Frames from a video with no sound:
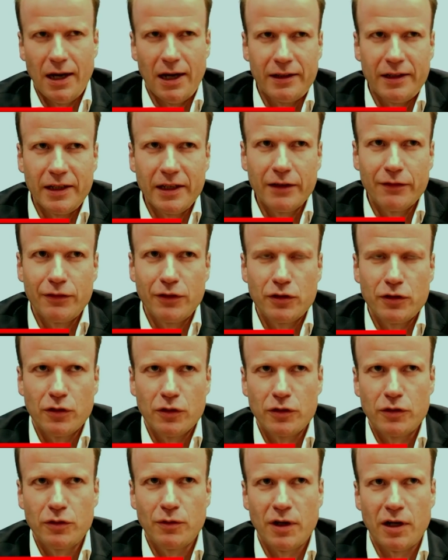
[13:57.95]
I think if you
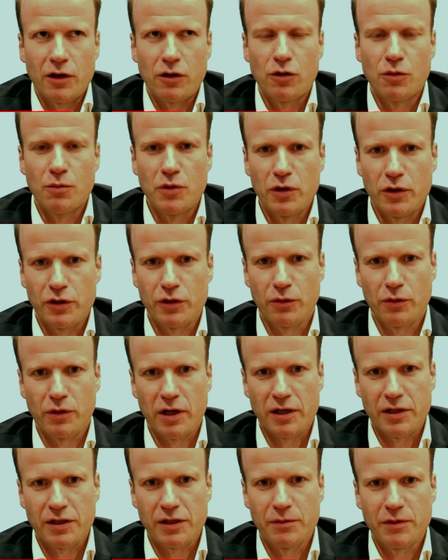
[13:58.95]
talk to our commercial
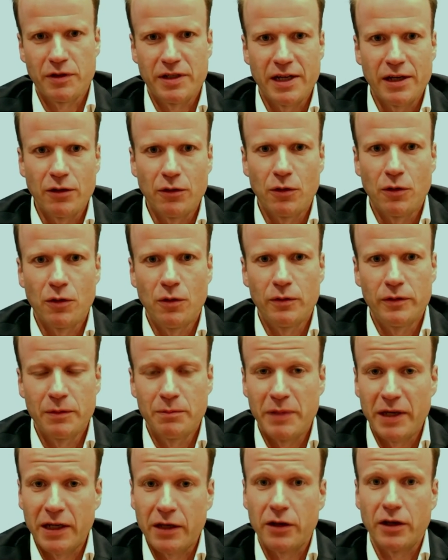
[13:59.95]
customers, they all, the
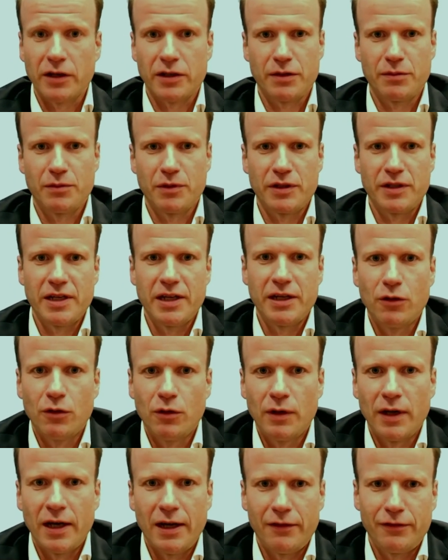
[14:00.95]
big customers, they
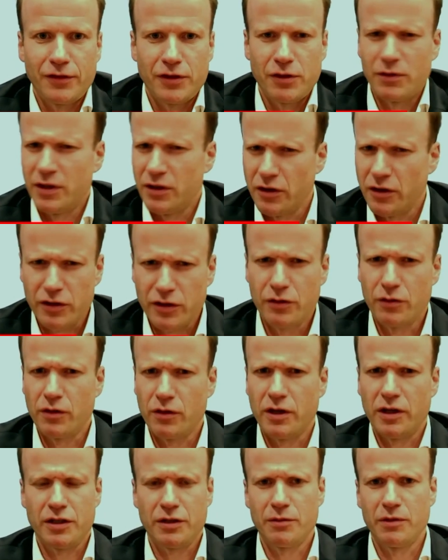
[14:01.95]
all have, so industrial
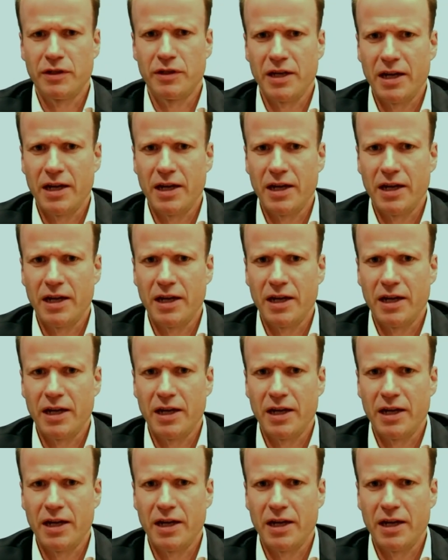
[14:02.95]
customers,